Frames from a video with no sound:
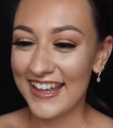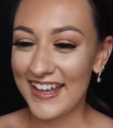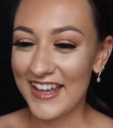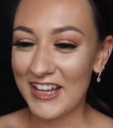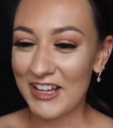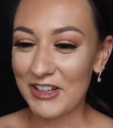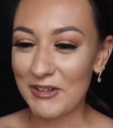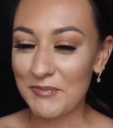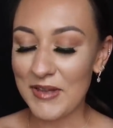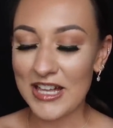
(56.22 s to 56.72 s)

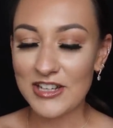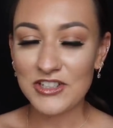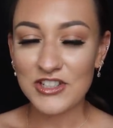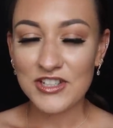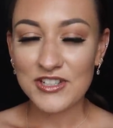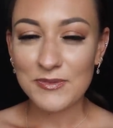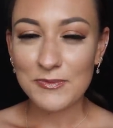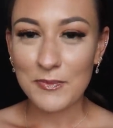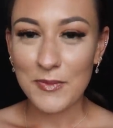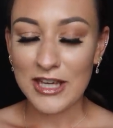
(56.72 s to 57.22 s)
and
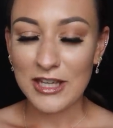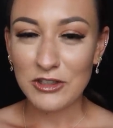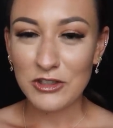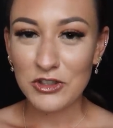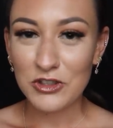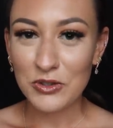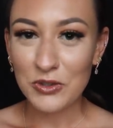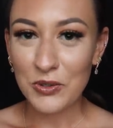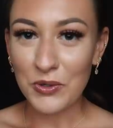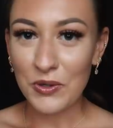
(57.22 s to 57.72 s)
just make
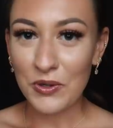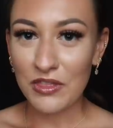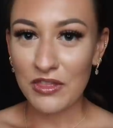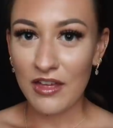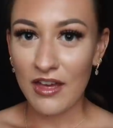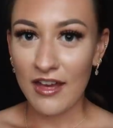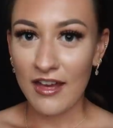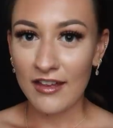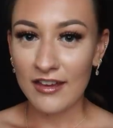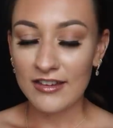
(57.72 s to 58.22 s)
sure
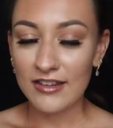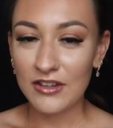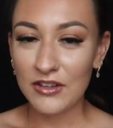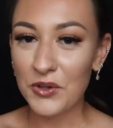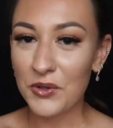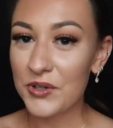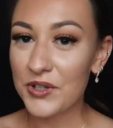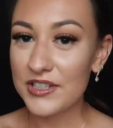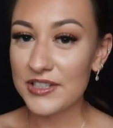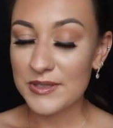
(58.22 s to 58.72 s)
that
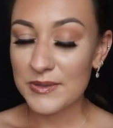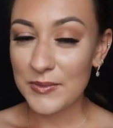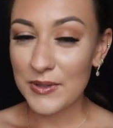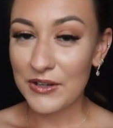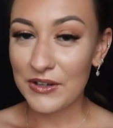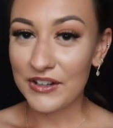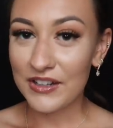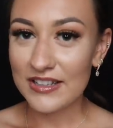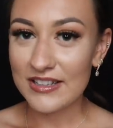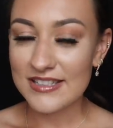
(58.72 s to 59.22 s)
your
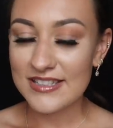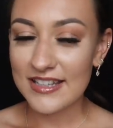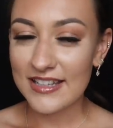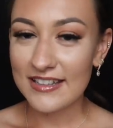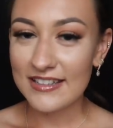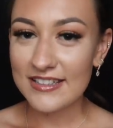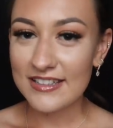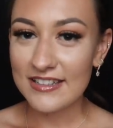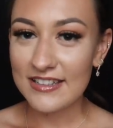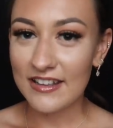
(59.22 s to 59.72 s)
experience
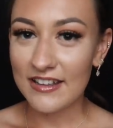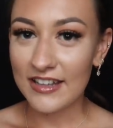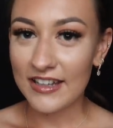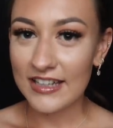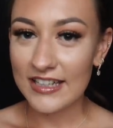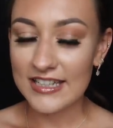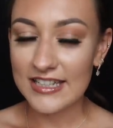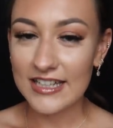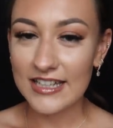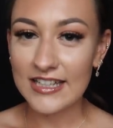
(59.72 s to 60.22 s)
here
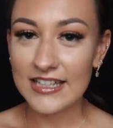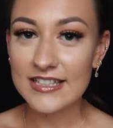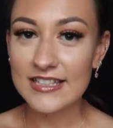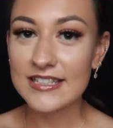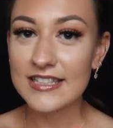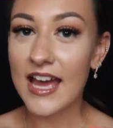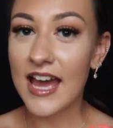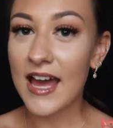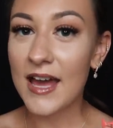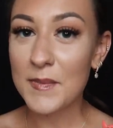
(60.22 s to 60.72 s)
tonight
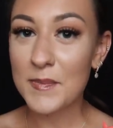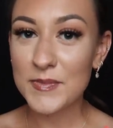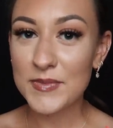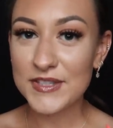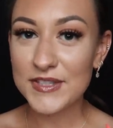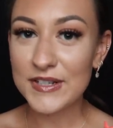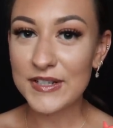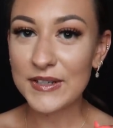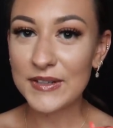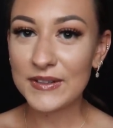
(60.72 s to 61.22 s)
is
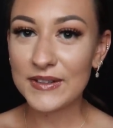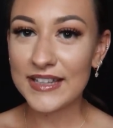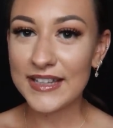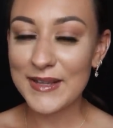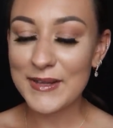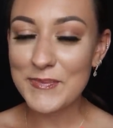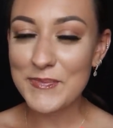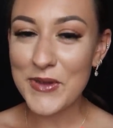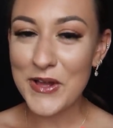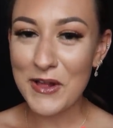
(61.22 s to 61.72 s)

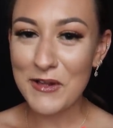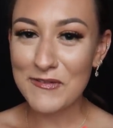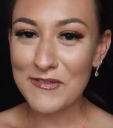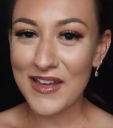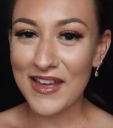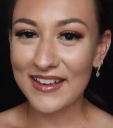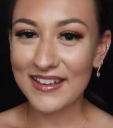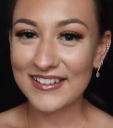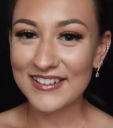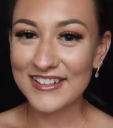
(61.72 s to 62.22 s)
absolutely
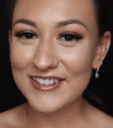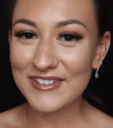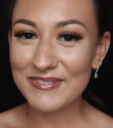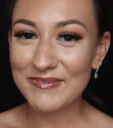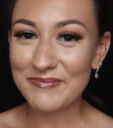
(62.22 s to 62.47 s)
perfect.